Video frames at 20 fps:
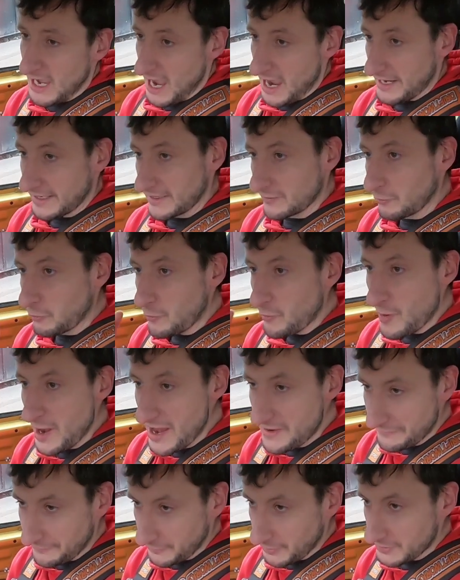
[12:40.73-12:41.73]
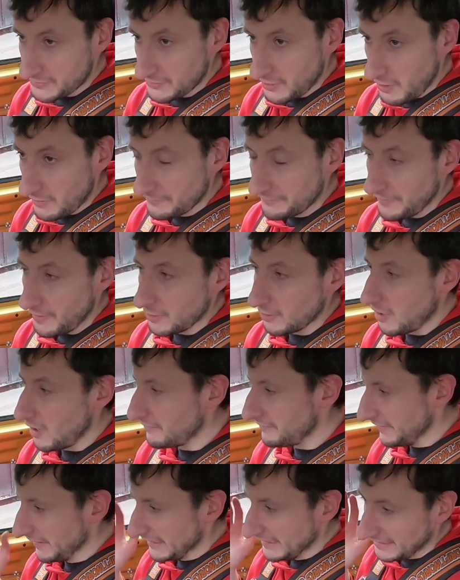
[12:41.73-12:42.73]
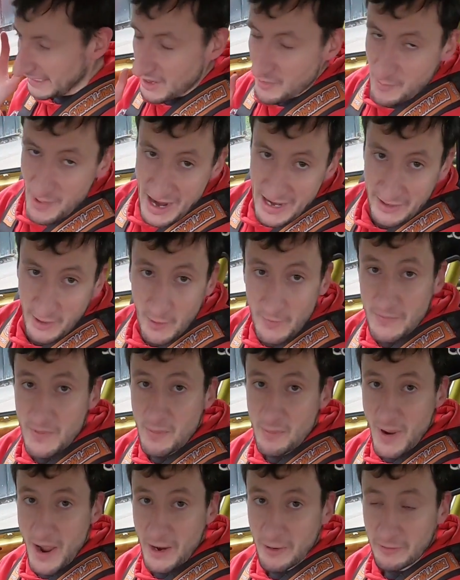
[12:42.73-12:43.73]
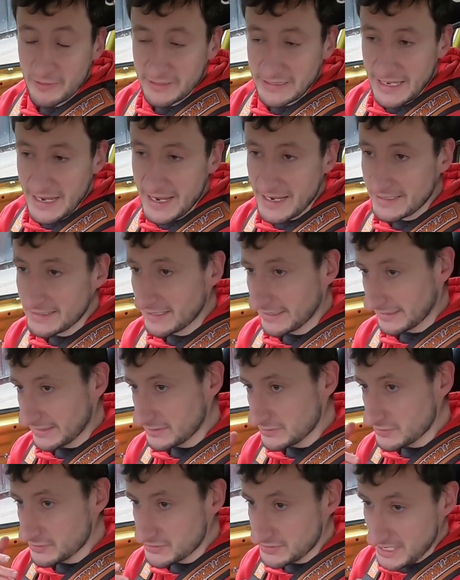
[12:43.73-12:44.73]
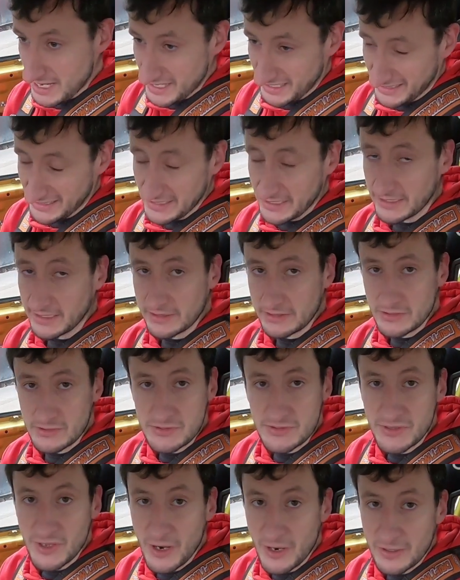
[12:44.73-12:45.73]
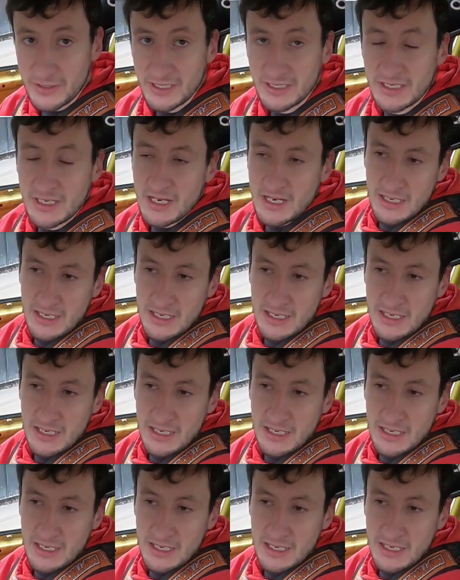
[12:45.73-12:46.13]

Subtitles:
I can wait for it to all fall off, I can get back on the power again, I can use second, I can use third.